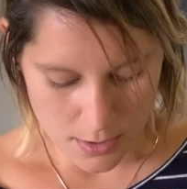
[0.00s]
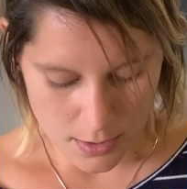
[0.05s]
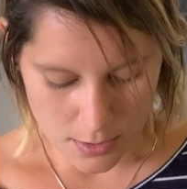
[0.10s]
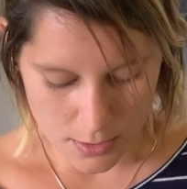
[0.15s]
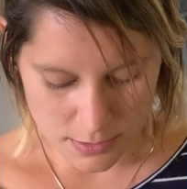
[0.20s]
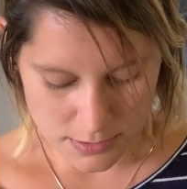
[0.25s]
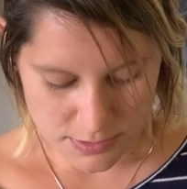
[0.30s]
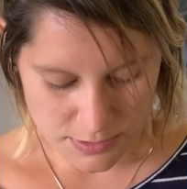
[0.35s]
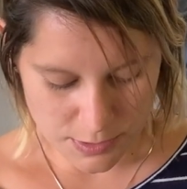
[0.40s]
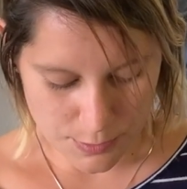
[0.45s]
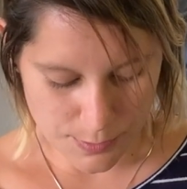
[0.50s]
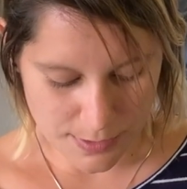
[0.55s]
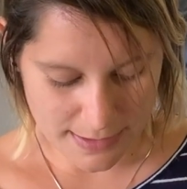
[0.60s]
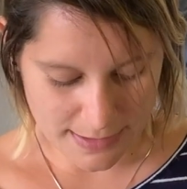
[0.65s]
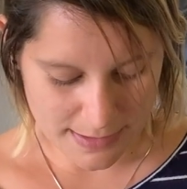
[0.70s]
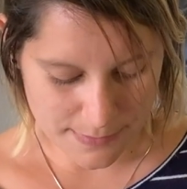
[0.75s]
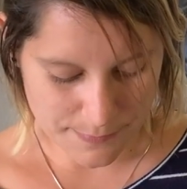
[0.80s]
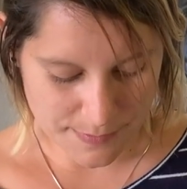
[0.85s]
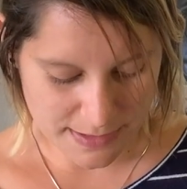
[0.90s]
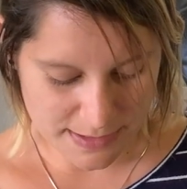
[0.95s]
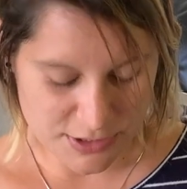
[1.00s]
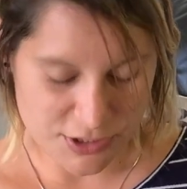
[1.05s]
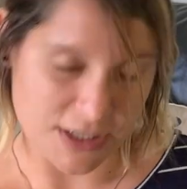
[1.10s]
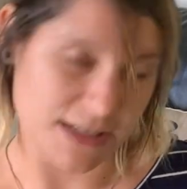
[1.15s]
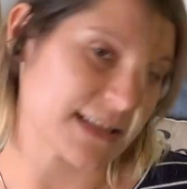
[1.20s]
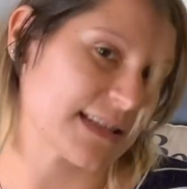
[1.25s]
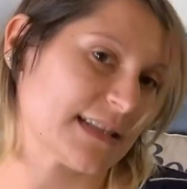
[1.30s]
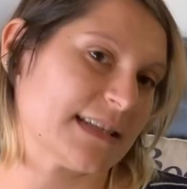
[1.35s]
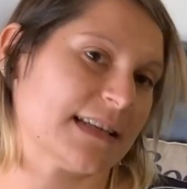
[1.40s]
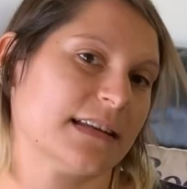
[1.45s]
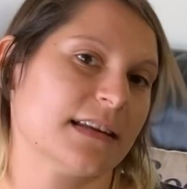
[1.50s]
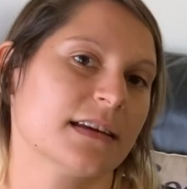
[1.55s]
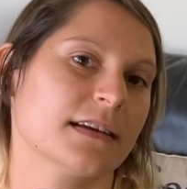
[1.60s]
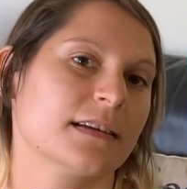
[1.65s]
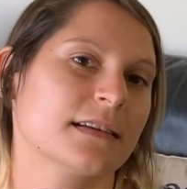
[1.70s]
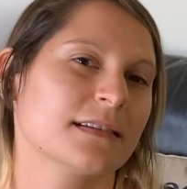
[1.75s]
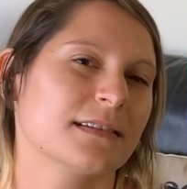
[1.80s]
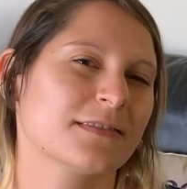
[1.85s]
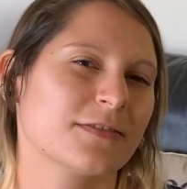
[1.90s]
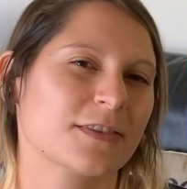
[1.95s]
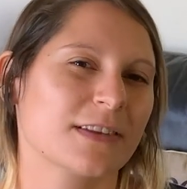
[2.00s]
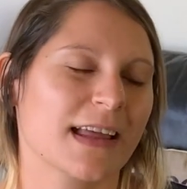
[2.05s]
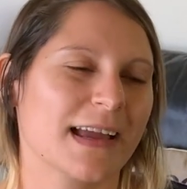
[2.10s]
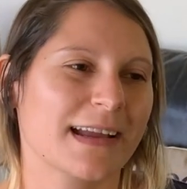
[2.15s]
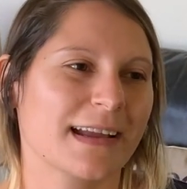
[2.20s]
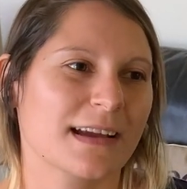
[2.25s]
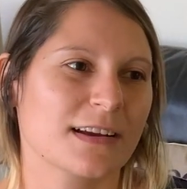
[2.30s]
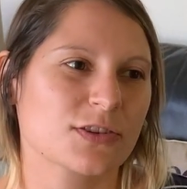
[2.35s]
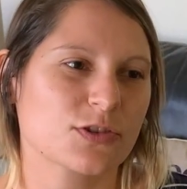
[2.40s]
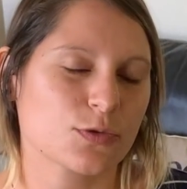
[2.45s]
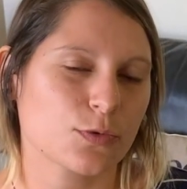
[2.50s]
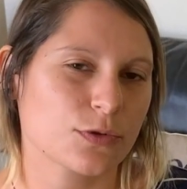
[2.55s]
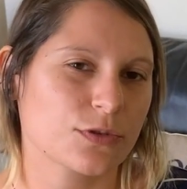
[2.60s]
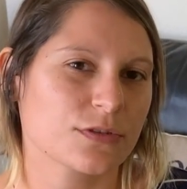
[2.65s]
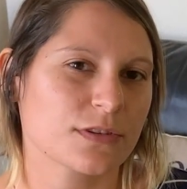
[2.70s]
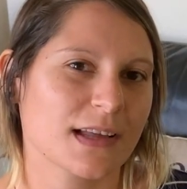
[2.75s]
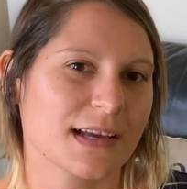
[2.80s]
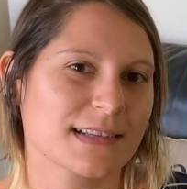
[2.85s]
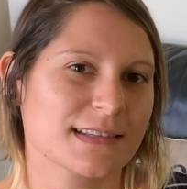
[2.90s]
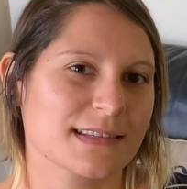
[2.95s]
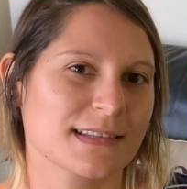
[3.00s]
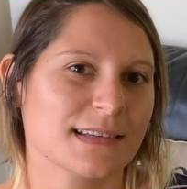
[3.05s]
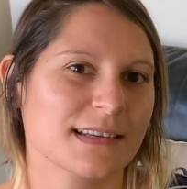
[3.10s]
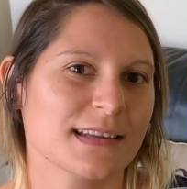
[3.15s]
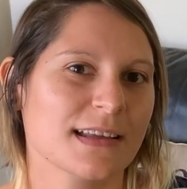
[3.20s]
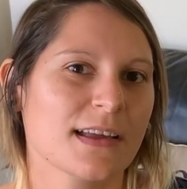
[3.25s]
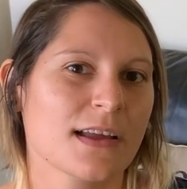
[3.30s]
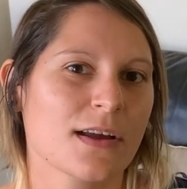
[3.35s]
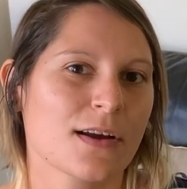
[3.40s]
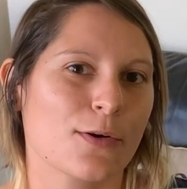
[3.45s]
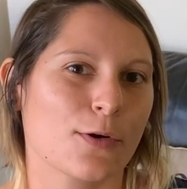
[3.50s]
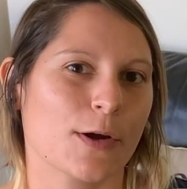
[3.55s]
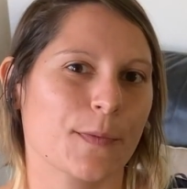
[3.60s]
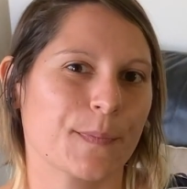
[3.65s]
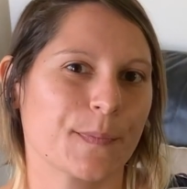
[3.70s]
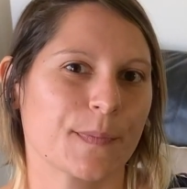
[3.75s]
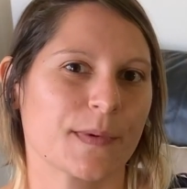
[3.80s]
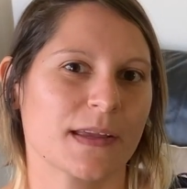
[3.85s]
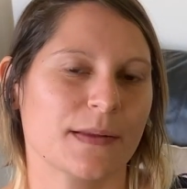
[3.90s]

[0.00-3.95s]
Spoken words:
Also, it can be adjusted for like a shorter lesson, or it